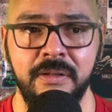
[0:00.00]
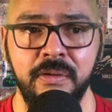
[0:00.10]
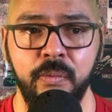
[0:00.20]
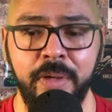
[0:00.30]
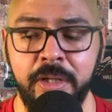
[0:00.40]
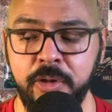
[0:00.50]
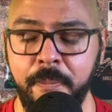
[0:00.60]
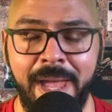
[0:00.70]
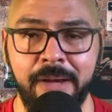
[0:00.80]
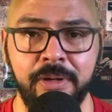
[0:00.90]
We can do
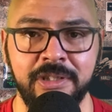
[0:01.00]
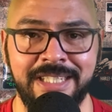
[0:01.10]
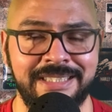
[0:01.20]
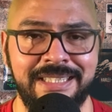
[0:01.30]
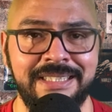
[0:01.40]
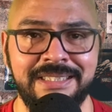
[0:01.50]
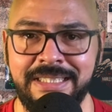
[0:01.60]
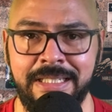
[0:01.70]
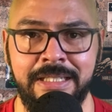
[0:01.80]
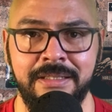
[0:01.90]
background checks
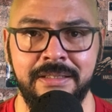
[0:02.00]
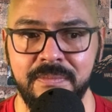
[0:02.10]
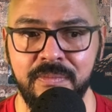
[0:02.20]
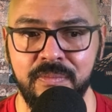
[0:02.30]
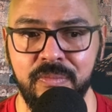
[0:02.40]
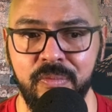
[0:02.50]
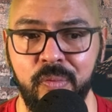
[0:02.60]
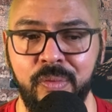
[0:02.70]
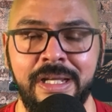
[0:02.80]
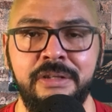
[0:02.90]
instantly. Why
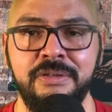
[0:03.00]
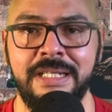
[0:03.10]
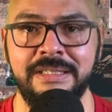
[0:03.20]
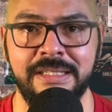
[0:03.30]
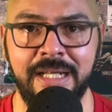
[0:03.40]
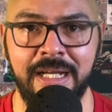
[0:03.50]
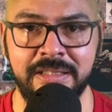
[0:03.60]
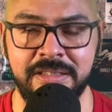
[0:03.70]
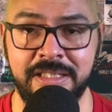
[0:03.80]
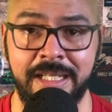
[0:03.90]
not use that technology
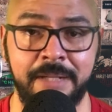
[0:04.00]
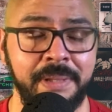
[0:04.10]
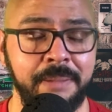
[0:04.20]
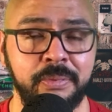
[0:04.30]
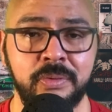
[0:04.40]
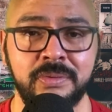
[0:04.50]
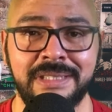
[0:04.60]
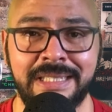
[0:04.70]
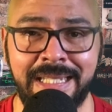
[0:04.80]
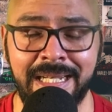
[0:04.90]
to get people
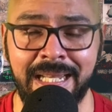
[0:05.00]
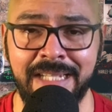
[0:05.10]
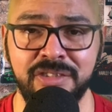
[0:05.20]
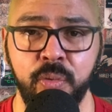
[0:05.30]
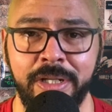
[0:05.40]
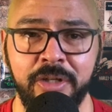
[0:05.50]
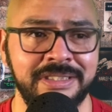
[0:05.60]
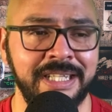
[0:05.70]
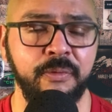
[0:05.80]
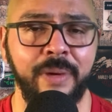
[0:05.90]
legalized quicker
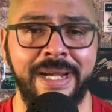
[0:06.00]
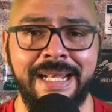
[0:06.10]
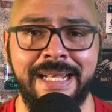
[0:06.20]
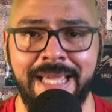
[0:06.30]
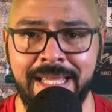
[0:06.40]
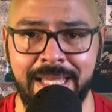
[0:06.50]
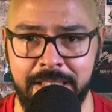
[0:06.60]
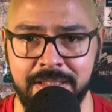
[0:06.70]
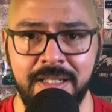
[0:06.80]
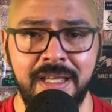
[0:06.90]
instead of waiting decades?
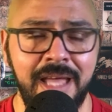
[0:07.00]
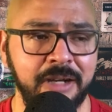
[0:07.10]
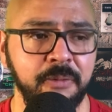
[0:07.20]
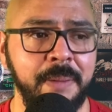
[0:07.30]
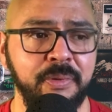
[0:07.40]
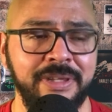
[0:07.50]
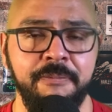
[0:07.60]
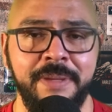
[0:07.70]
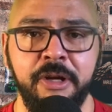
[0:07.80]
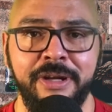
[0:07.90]
I know people that have been
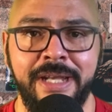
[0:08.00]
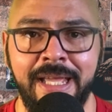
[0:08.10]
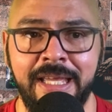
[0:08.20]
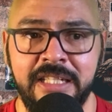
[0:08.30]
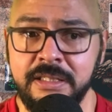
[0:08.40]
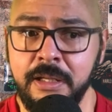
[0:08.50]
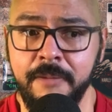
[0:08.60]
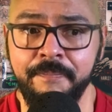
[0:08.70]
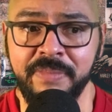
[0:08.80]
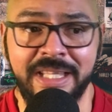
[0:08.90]
here decades
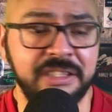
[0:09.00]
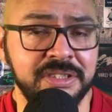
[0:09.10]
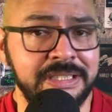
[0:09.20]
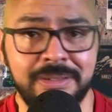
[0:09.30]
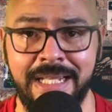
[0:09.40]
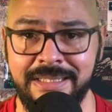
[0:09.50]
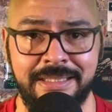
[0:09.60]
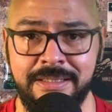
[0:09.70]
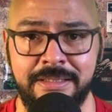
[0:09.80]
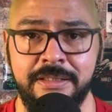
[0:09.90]
and they're still not
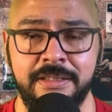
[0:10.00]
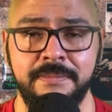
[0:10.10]
citizens.